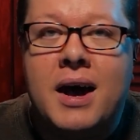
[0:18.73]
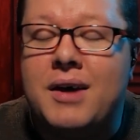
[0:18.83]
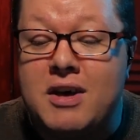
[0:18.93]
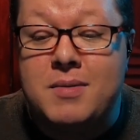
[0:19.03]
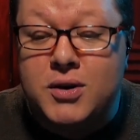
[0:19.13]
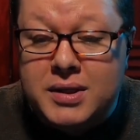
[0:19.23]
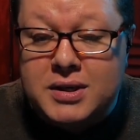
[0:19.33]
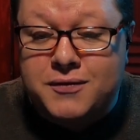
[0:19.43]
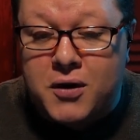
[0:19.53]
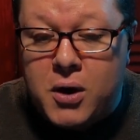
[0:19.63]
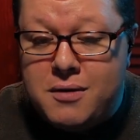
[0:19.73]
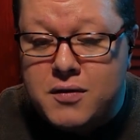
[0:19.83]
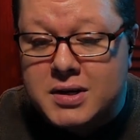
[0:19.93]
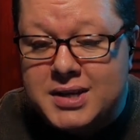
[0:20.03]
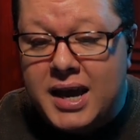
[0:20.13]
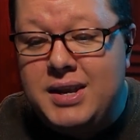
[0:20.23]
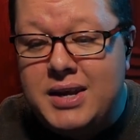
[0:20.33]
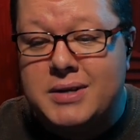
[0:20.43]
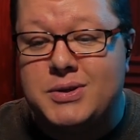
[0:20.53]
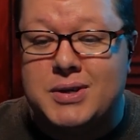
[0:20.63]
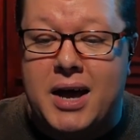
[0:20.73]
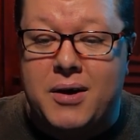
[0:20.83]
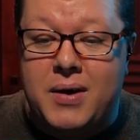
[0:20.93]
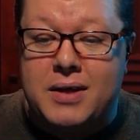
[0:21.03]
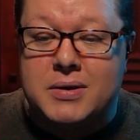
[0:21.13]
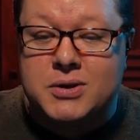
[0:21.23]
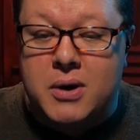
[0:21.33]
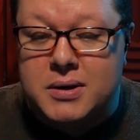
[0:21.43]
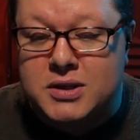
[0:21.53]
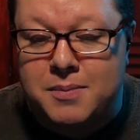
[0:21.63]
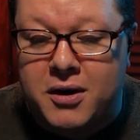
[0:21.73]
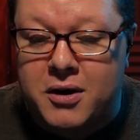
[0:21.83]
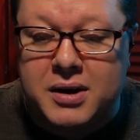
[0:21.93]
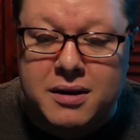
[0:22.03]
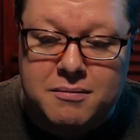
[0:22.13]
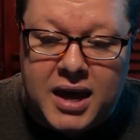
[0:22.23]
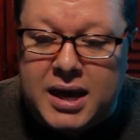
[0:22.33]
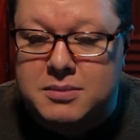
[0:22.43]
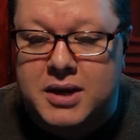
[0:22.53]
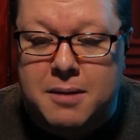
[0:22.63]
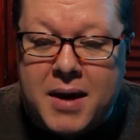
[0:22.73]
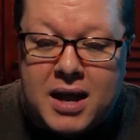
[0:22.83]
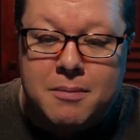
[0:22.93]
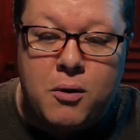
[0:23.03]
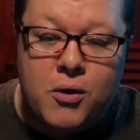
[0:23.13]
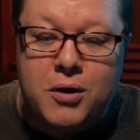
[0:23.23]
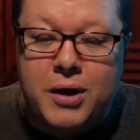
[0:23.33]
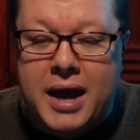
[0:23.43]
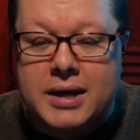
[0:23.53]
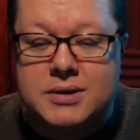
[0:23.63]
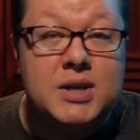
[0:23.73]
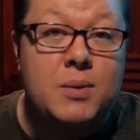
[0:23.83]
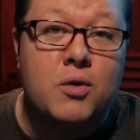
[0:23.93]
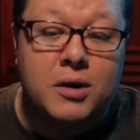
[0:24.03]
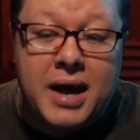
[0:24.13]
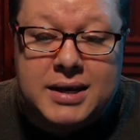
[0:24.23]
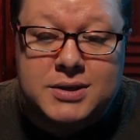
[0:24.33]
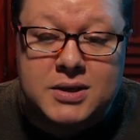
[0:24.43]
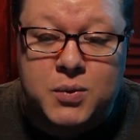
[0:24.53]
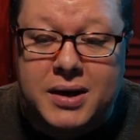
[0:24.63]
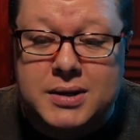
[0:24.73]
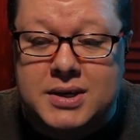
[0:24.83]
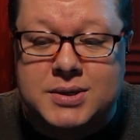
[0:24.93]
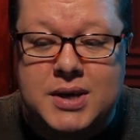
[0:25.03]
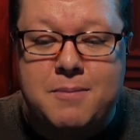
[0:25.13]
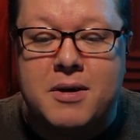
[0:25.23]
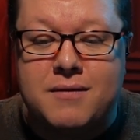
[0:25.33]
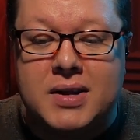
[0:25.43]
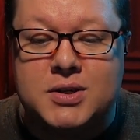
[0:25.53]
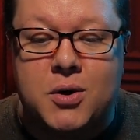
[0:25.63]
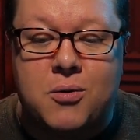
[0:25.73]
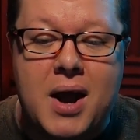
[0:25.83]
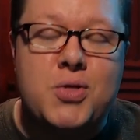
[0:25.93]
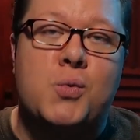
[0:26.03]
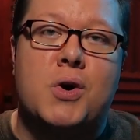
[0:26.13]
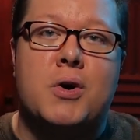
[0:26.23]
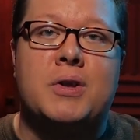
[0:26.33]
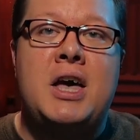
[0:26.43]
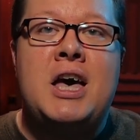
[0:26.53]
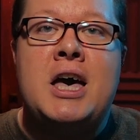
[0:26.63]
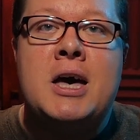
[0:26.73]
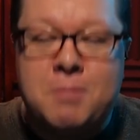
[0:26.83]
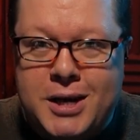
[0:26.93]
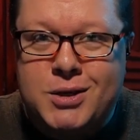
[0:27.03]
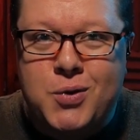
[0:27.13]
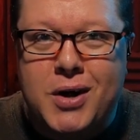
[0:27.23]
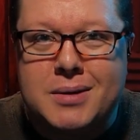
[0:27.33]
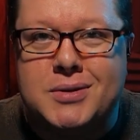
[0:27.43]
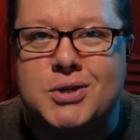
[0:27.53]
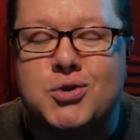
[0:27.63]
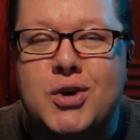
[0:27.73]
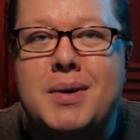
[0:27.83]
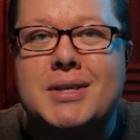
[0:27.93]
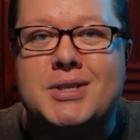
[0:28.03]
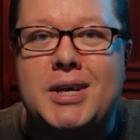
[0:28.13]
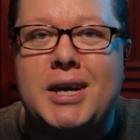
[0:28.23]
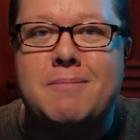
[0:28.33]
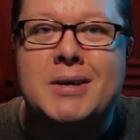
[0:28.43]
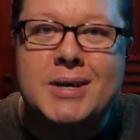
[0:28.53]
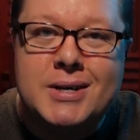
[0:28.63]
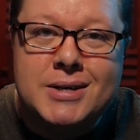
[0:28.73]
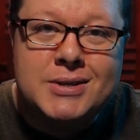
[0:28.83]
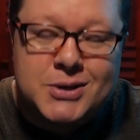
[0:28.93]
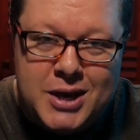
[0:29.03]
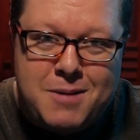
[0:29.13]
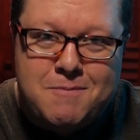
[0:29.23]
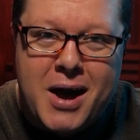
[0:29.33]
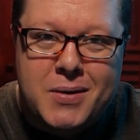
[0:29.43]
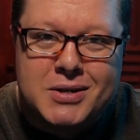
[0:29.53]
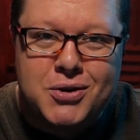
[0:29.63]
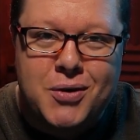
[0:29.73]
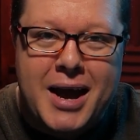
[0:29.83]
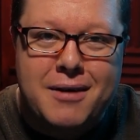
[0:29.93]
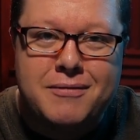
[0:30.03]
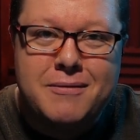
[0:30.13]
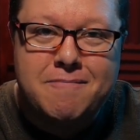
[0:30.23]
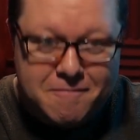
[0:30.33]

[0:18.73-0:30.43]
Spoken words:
They've been doing this for over 10 years now, and their songs can be heard in games like Battleborn and SteamWorld Heist, as well as at steampunk events around the world. Please welcome to Streaming the Steam, Steam Powered Giraffe.